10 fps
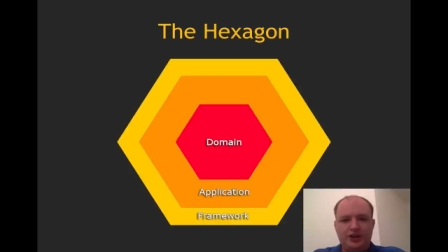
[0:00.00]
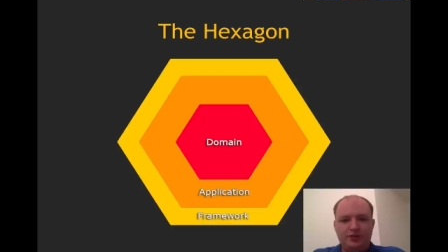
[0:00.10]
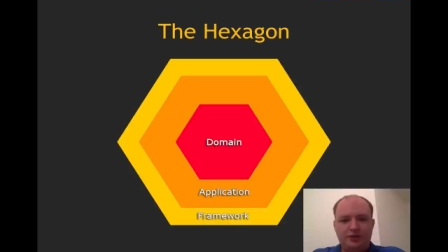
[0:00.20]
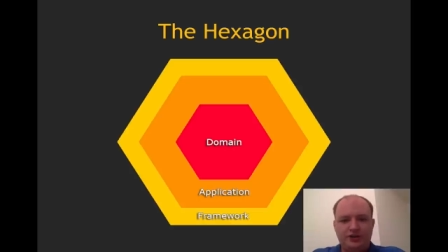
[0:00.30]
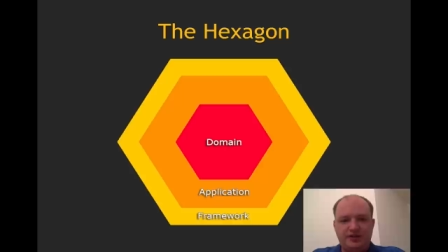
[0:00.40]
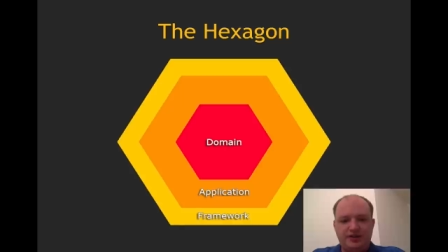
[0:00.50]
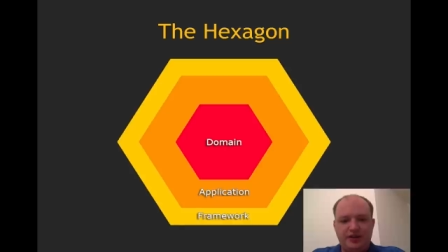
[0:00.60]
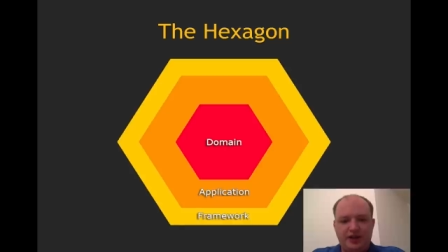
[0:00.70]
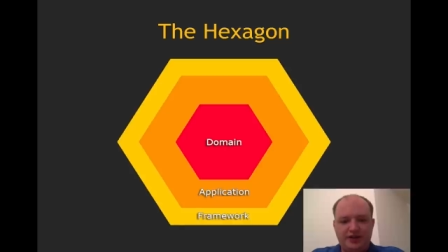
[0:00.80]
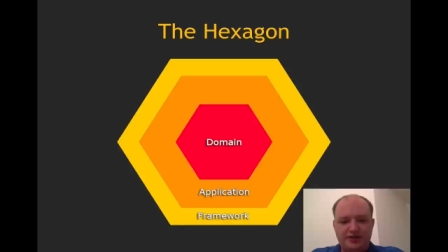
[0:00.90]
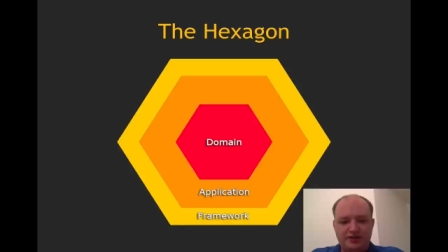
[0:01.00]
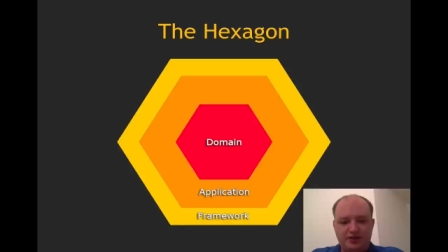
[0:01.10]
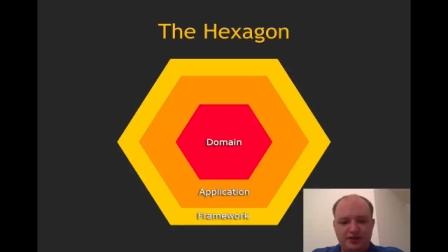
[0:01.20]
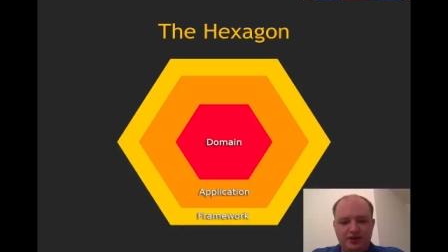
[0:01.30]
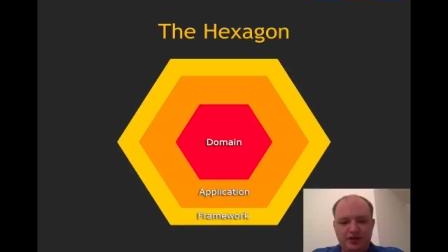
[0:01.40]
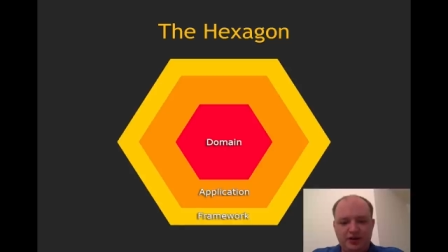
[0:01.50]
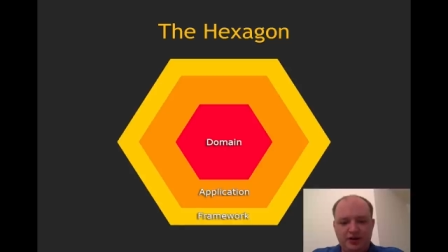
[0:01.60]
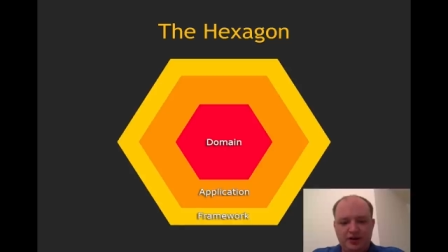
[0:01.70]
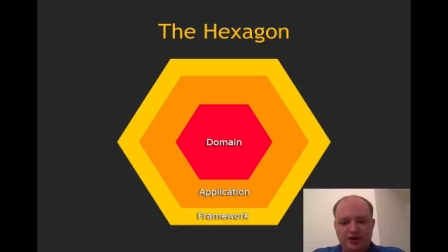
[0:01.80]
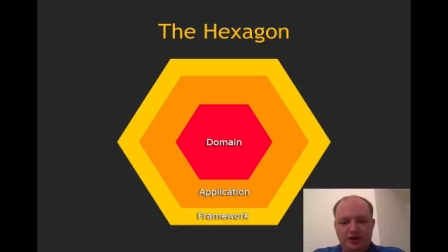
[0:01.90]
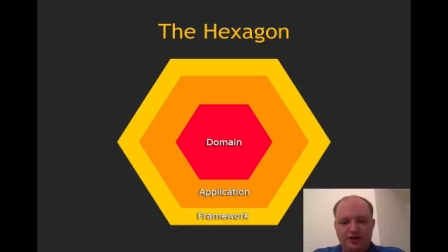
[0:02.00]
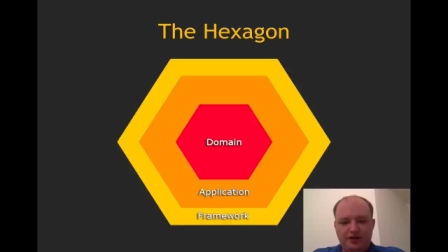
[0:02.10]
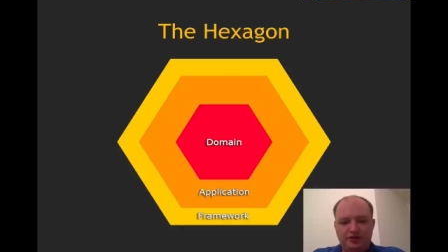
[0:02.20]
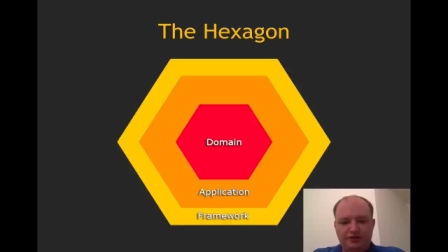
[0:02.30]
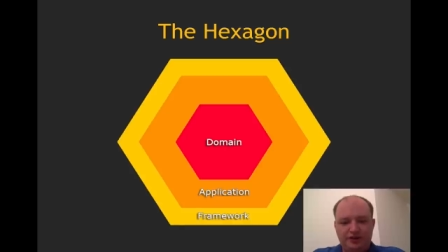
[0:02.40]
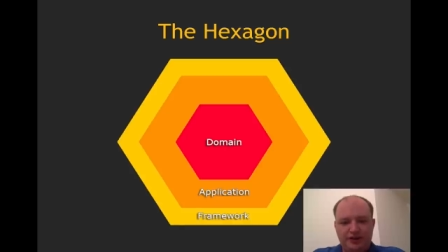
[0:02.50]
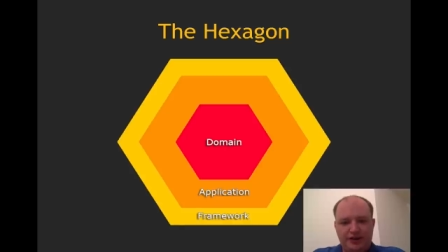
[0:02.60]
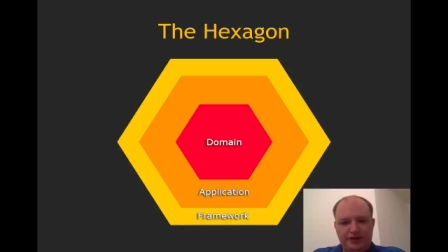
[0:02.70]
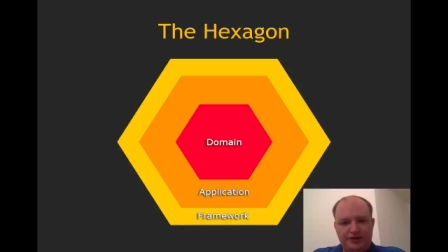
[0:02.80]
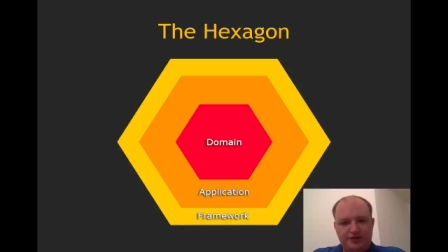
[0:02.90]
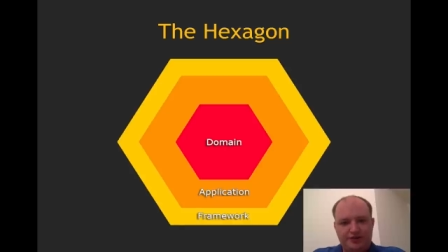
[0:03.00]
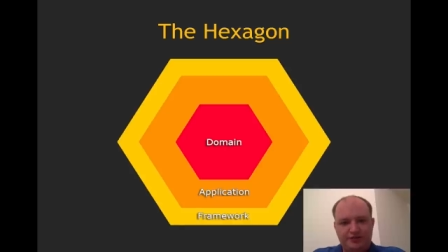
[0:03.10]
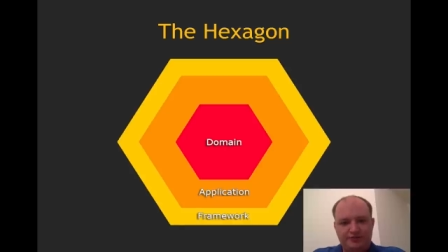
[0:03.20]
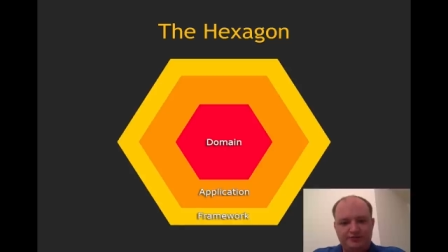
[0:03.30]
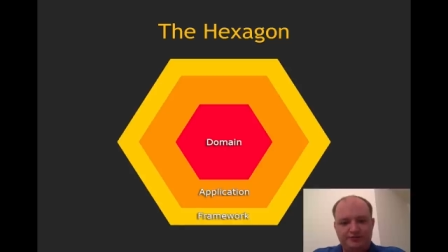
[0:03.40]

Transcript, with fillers: again we see the hexagon and the different layers.